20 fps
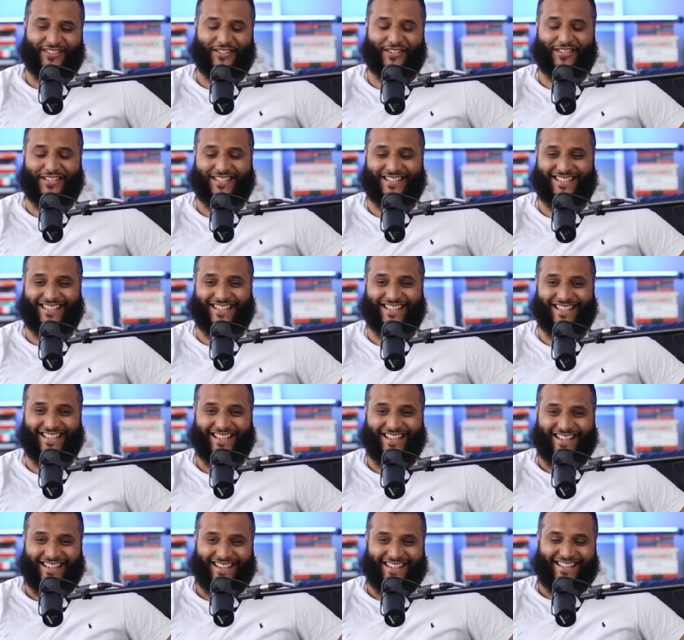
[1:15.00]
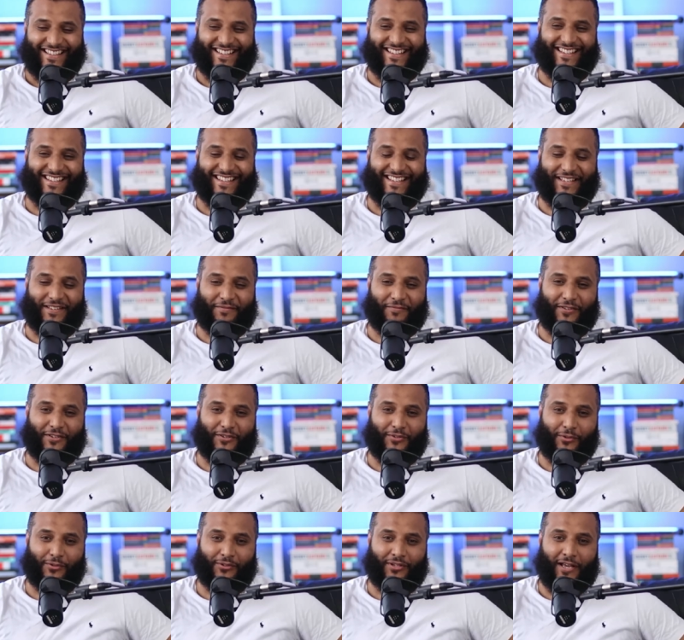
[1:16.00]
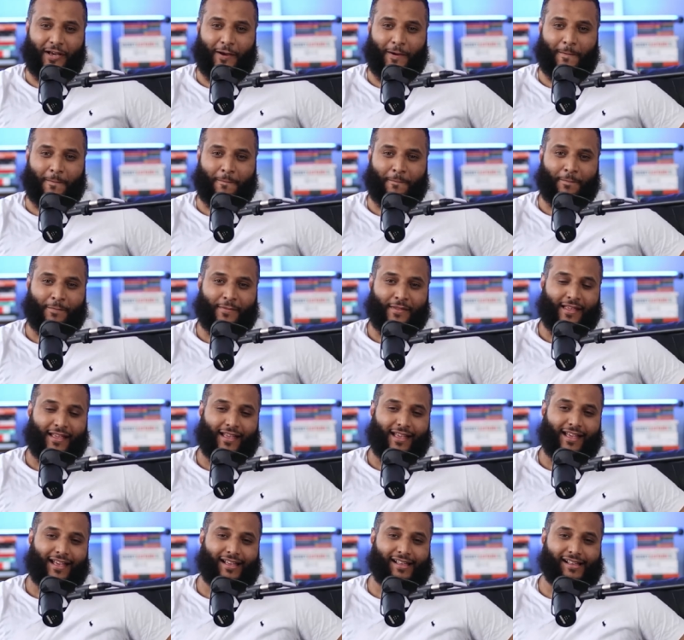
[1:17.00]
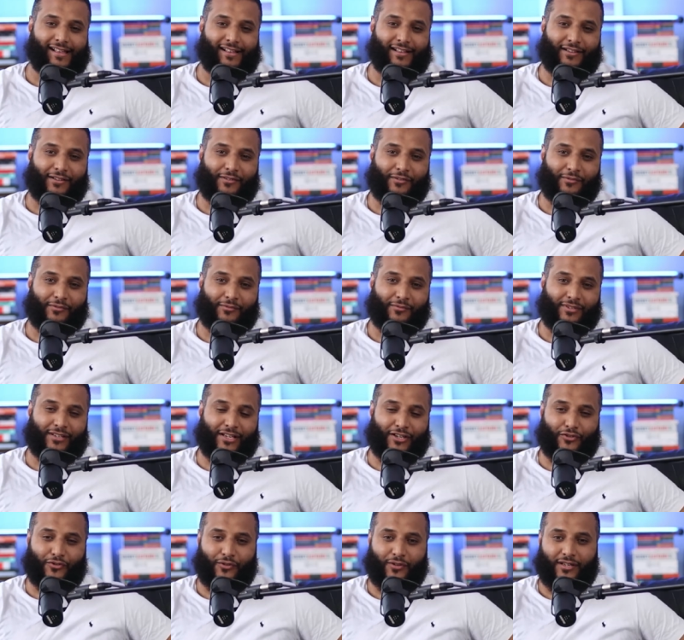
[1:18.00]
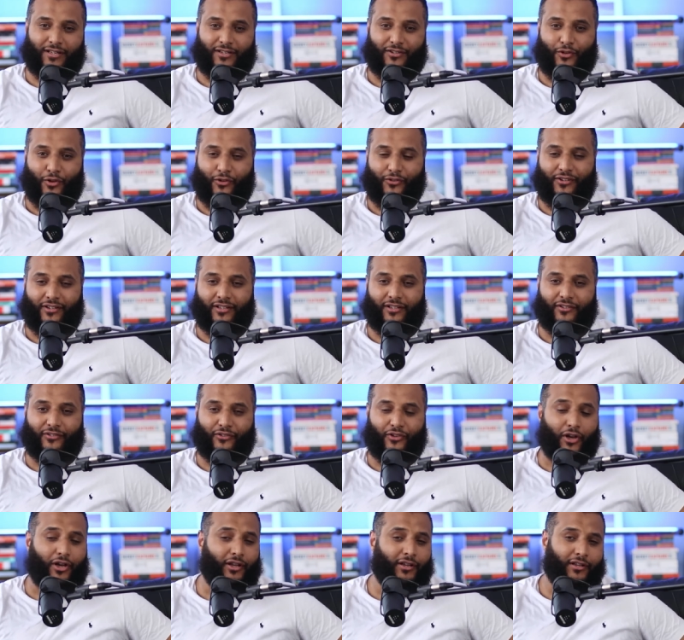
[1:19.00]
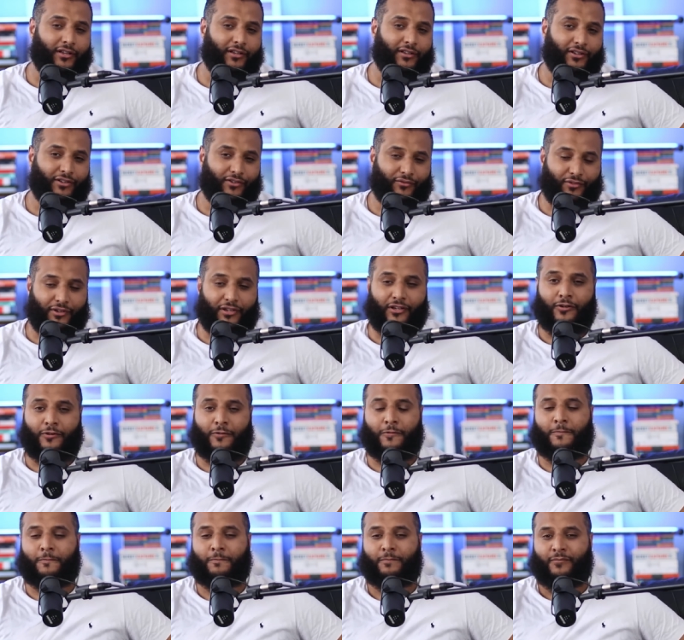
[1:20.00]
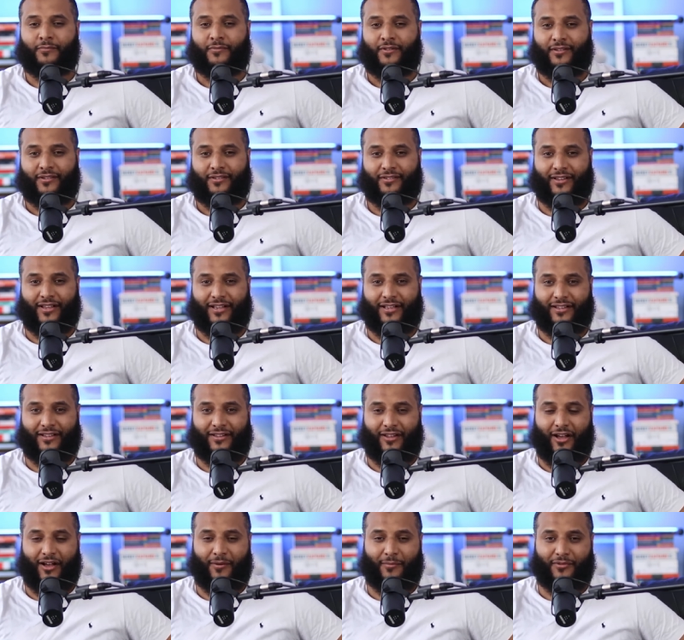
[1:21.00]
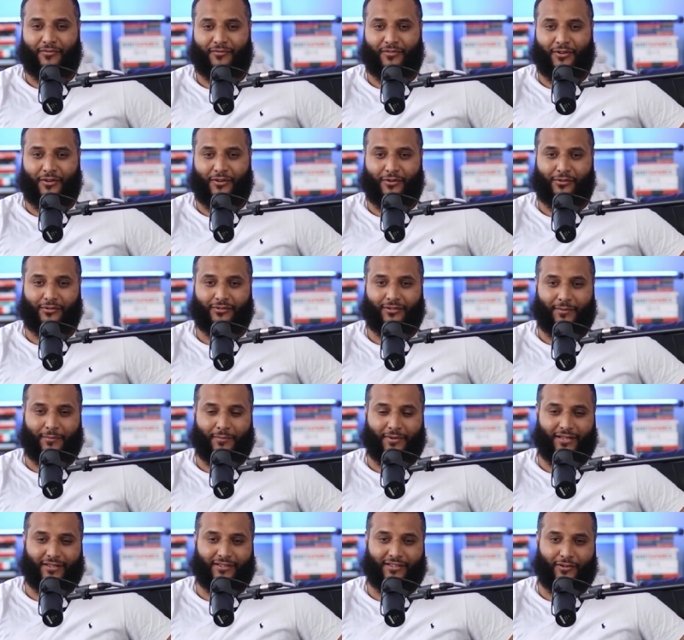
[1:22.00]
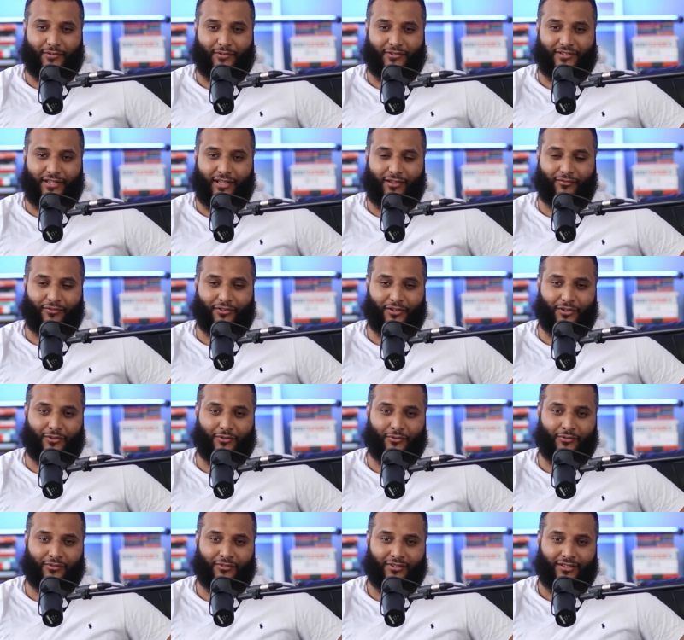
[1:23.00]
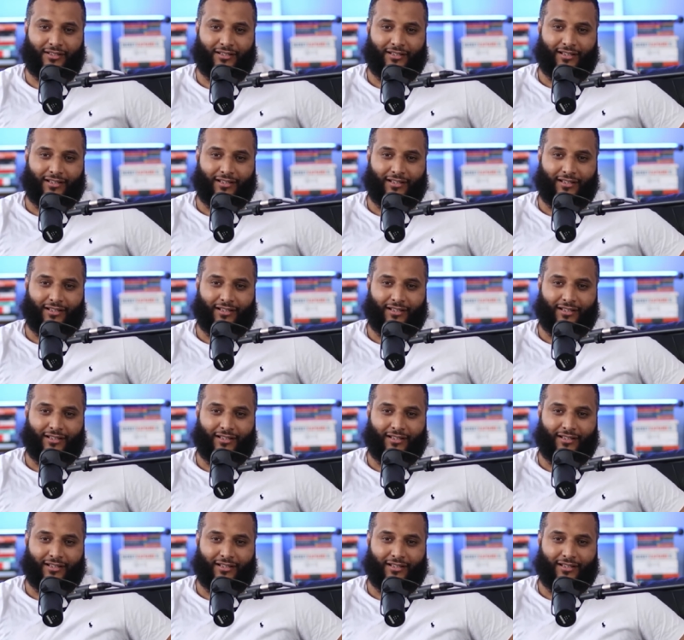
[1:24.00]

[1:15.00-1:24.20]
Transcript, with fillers: you can see, this individual now uh, literally tossing and turning in his vehicle. It's like an army vehicle, a military style vehicle.